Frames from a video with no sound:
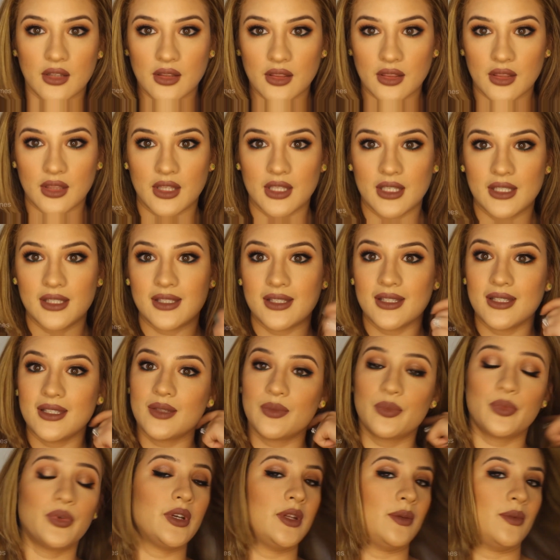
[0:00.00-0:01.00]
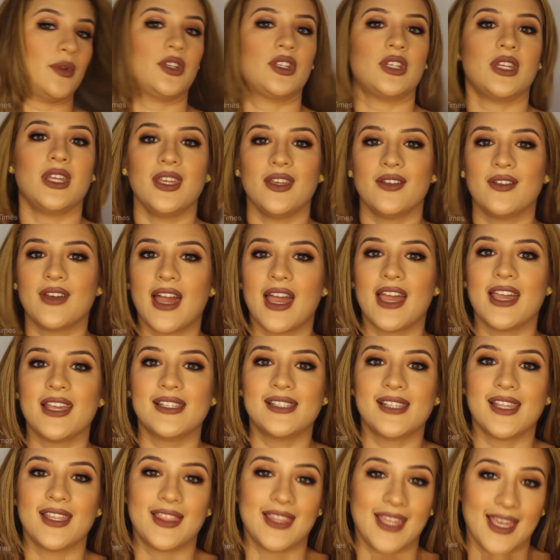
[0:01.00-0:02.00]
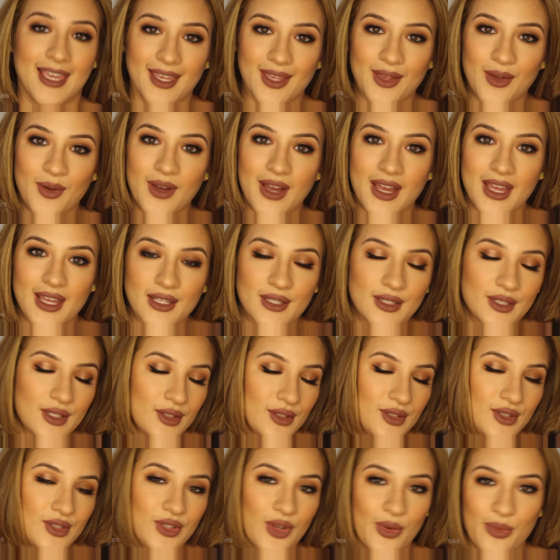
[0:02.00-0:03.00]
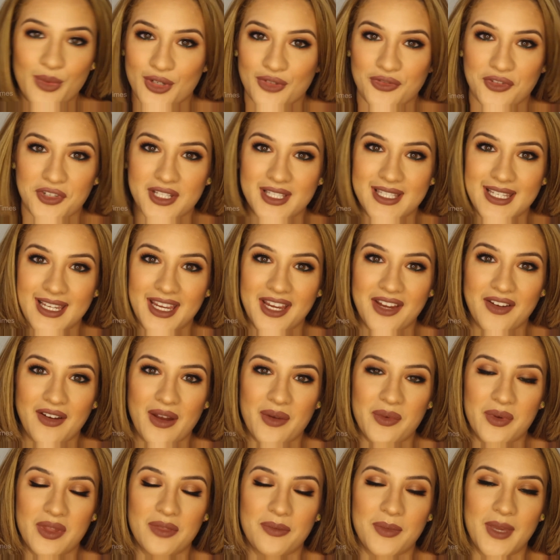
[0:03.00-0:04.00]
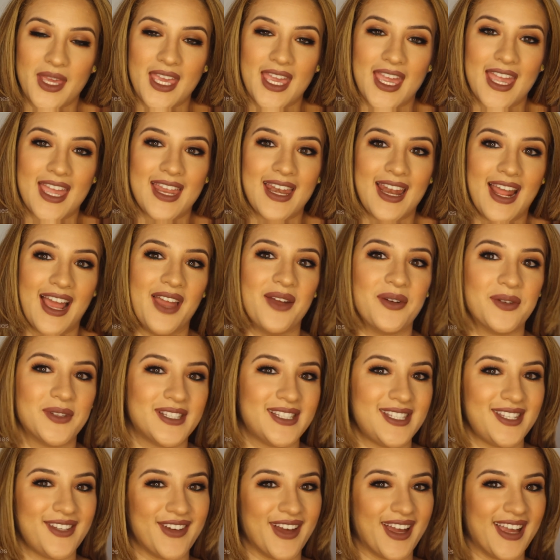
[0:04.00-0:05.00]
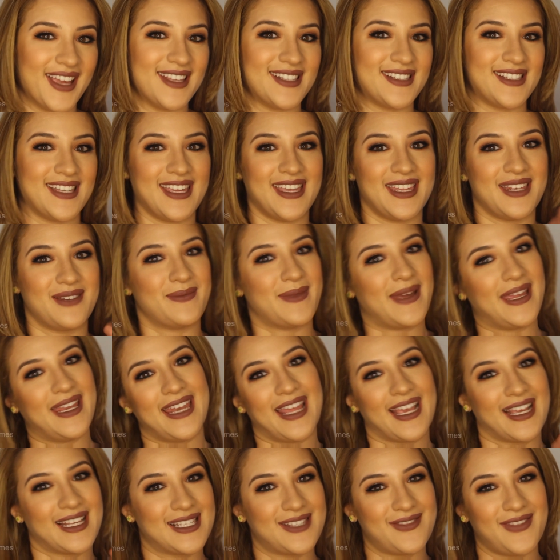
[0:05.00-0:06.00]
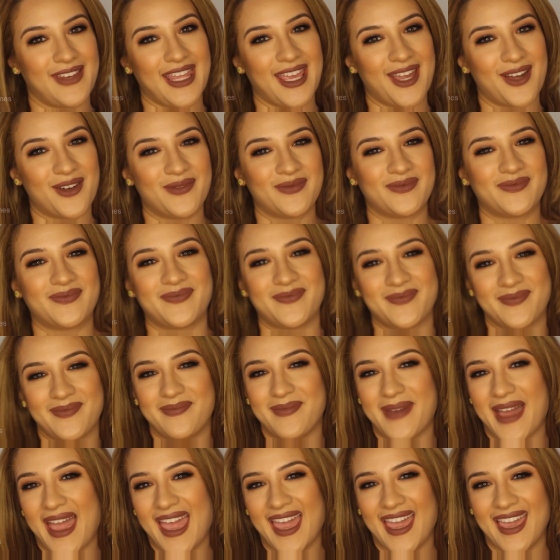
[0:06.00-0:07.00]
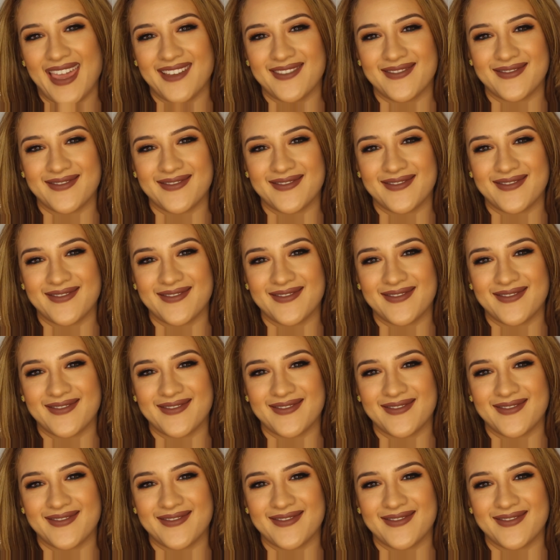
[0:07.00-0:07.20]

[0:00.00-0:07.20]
this is pretty much it, you guys. Thank you guys so much for sticking around with me, and I will see you guys in my next video. Bye.